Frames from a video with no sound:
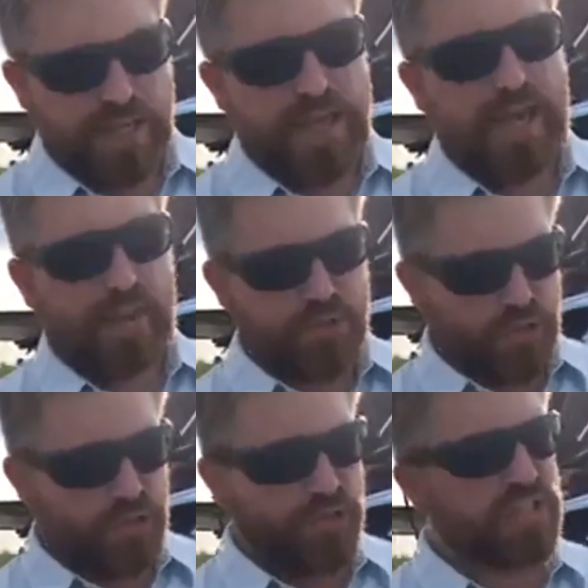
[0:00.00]

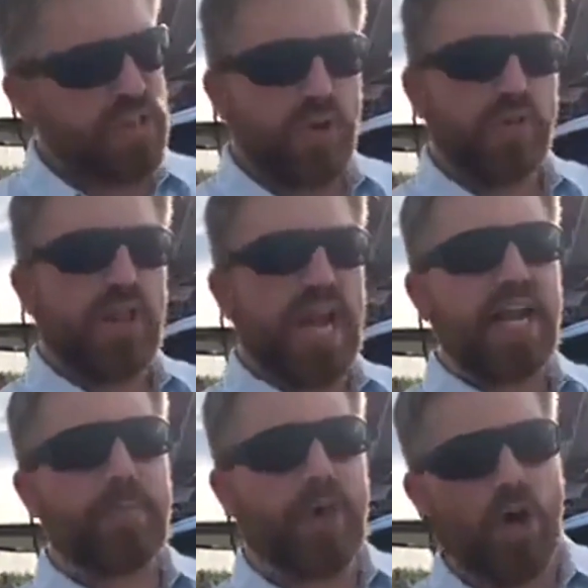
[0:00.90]
Absolutely. So it'll light
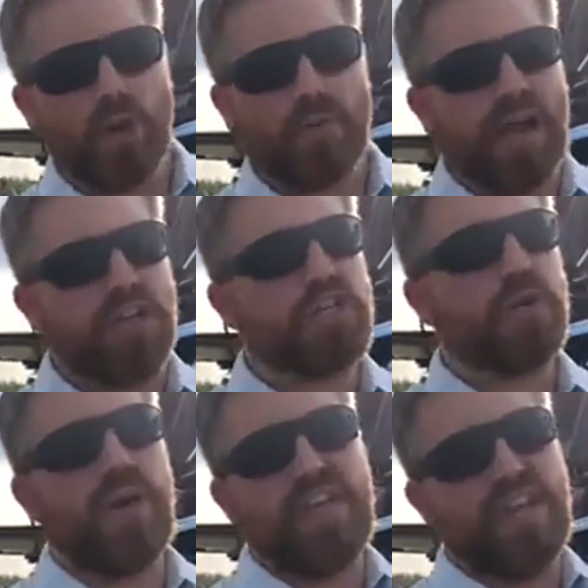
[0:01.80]
up all around you,
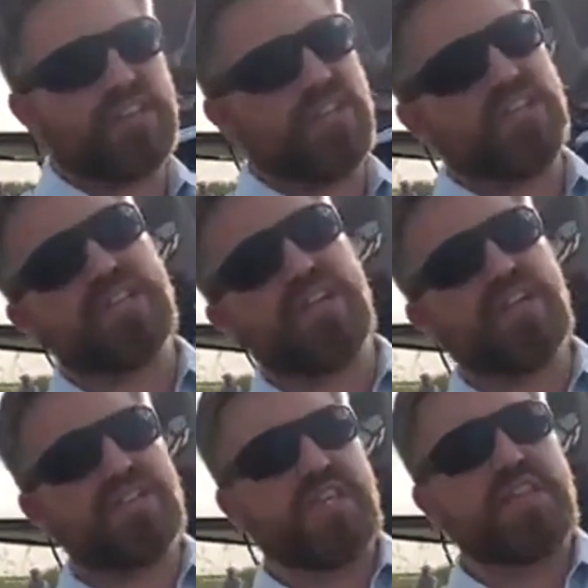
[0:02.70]
and then it's going to
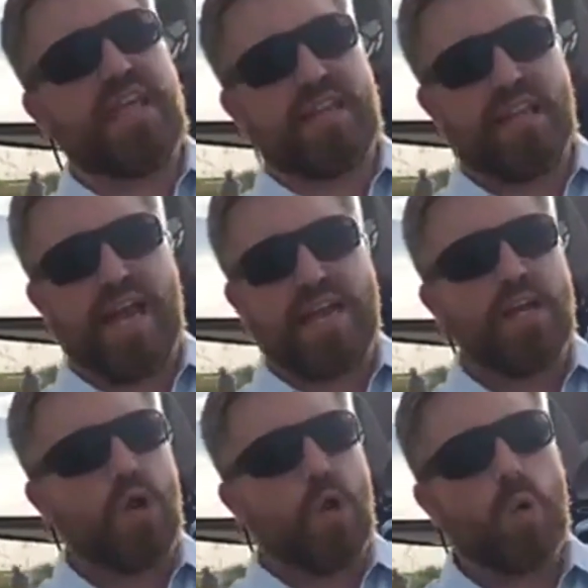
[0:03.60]
send that light
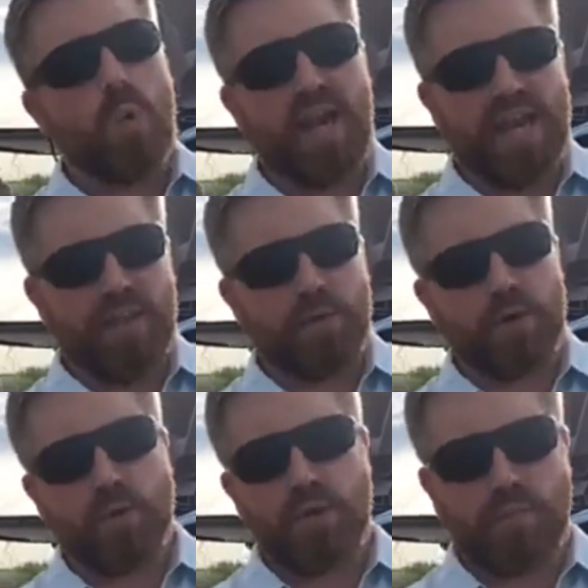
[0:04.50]
way down the
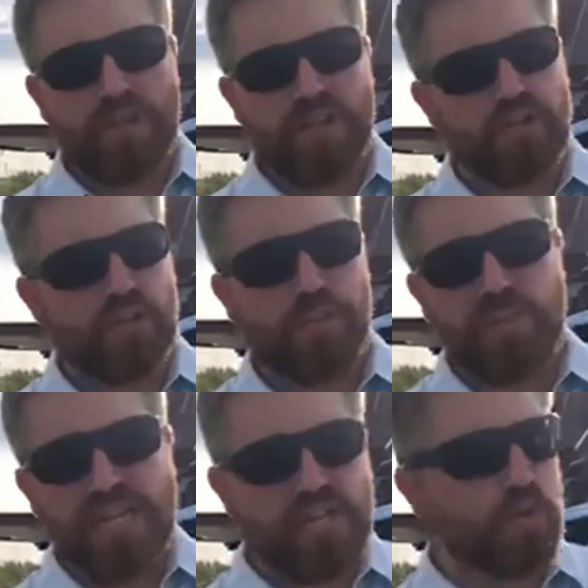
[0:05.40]
road, whether it be at the
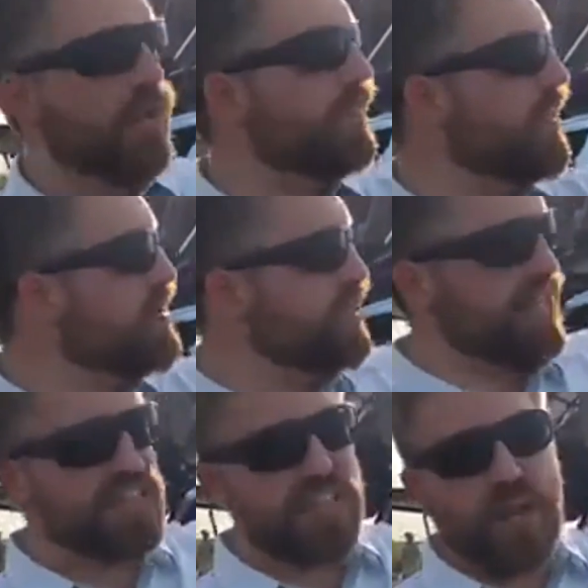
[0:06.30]
beach or whatever else you need
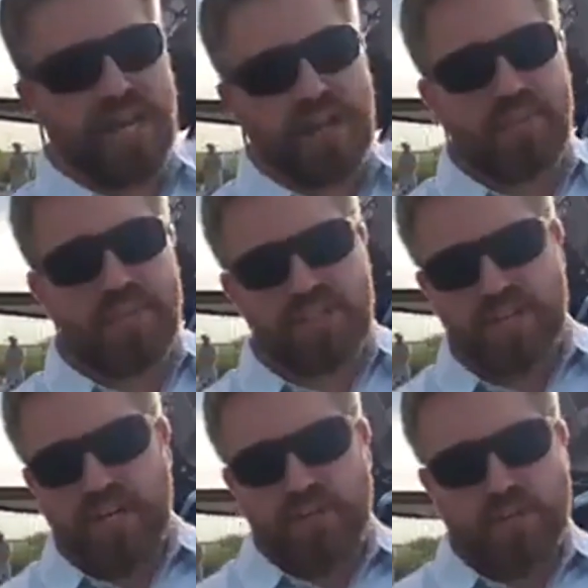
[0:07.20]
to see way down the beach.
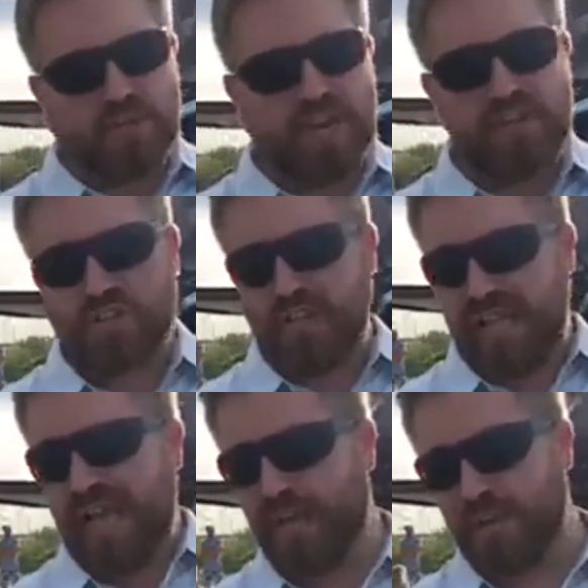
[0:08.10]
Those lights are going to
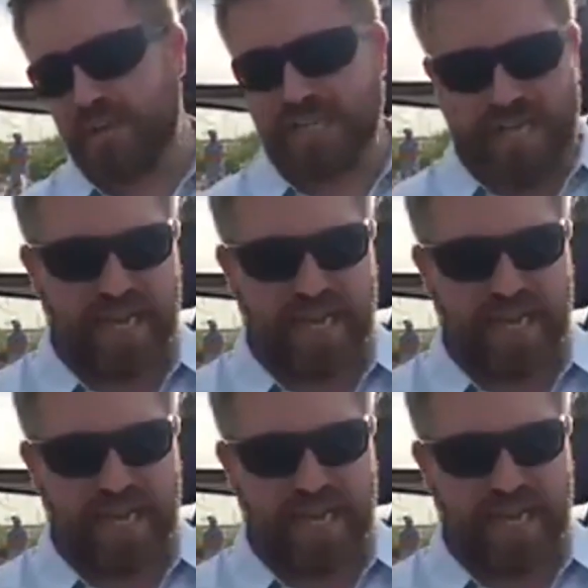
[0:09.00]
light up like the night.